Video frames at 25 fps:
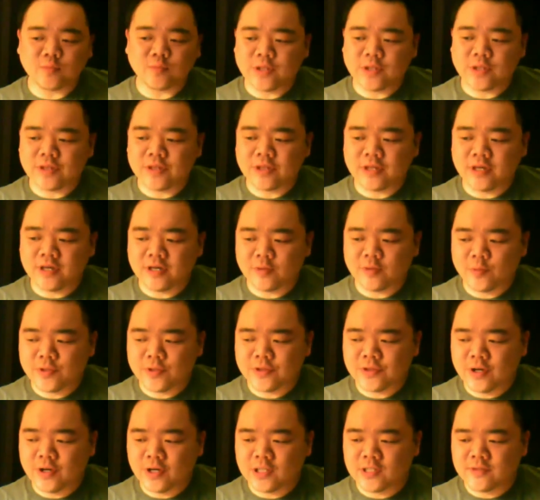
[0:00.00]
With
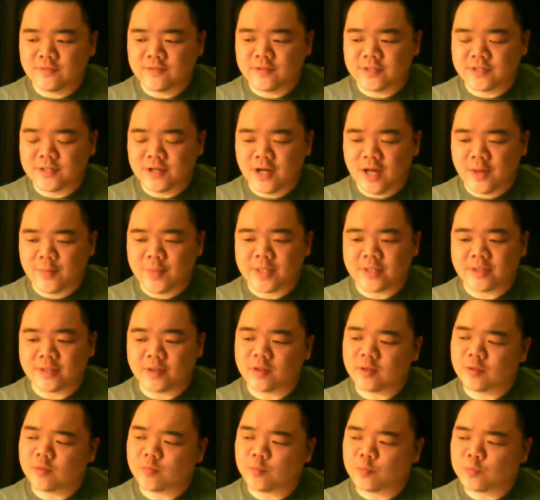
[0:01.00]
all of the talk,
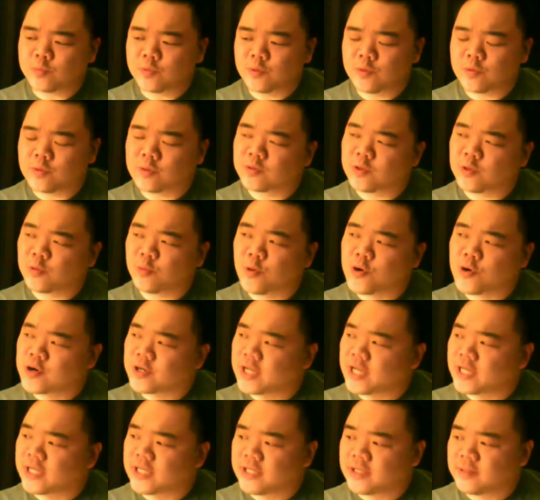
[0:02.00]
there weren't
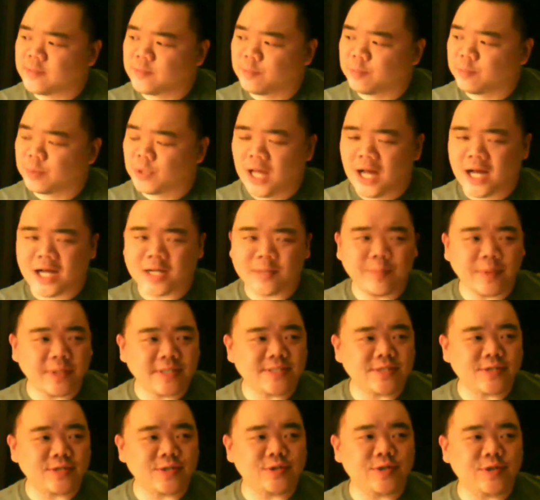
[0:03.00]
any
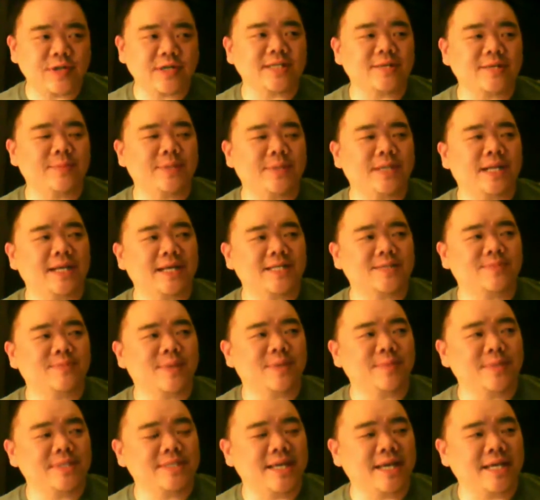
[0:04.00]
blockbuster trades. I guess
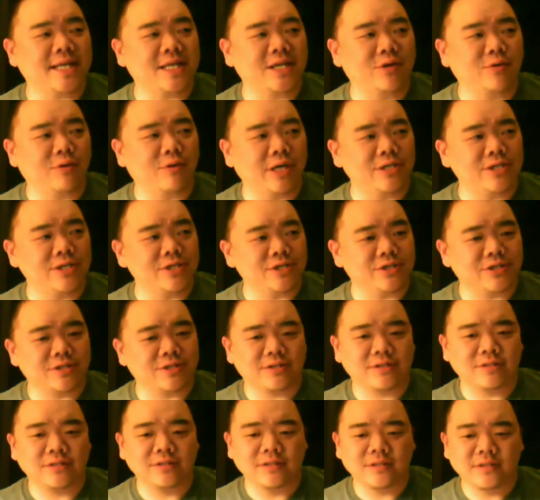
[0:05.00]
maybe Danny
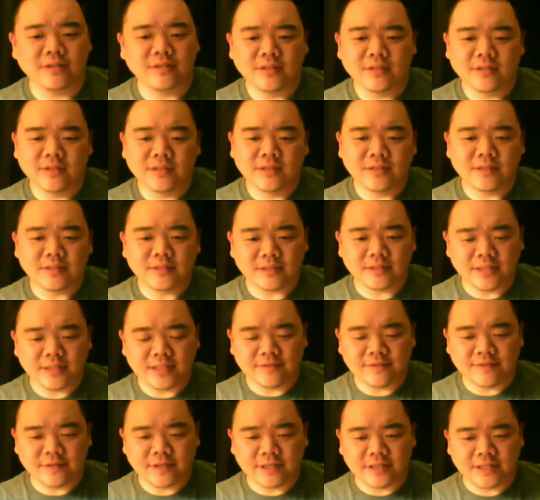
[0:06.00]
Granger
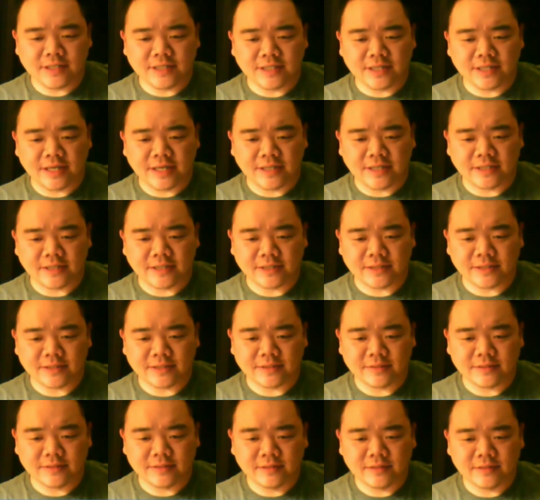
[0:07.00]
leaving
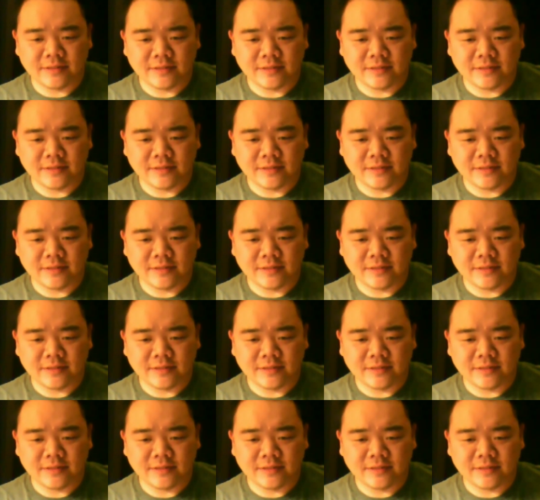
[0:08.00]
Indiana